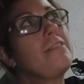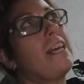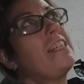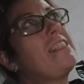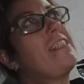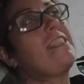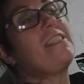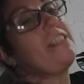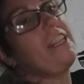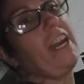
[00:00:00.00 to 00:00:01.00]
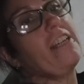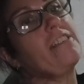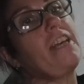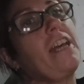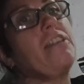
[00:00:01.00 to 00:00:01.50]
like the
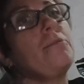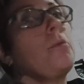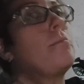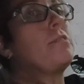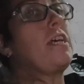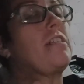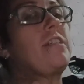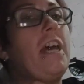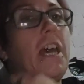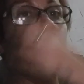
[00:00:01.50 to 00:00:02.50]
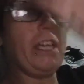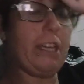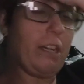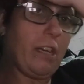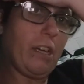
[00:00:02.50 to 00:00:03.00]
next day the mum says, hey,
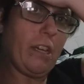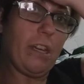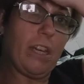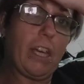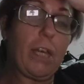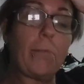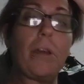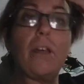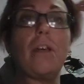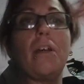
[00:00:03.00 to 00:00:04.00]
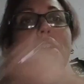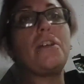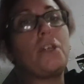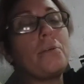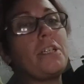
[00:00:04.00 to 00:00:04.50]
you
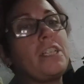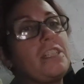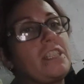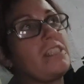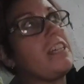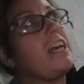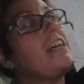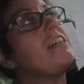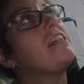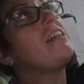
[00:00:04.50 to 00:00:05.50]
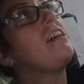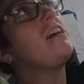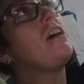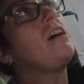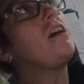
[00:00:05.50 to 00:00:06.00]
and your sister
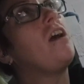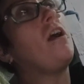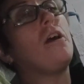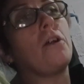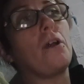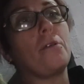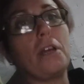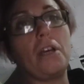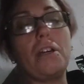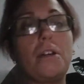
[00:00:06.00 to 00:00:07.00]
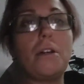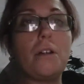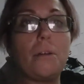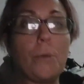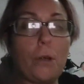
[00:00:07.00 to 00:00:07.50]
are gonna
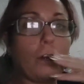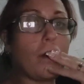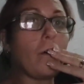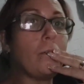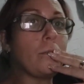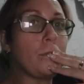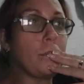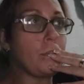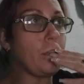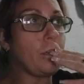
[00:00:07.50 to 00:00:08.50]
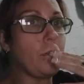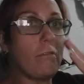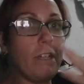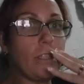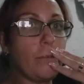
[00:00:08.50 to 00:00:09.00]
go to the
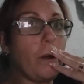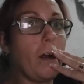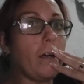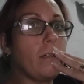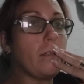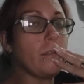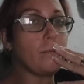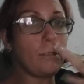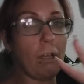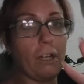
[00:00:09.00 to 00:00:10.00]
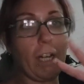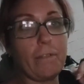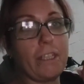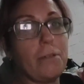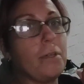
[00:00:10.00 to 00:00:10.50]
reservoir, we're gonna
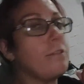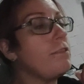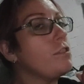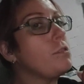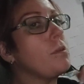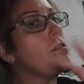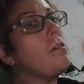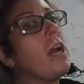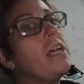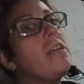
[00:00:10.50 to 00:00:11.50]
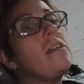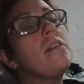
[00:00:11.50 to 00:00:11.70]
have a little bit of fun. She went, okay.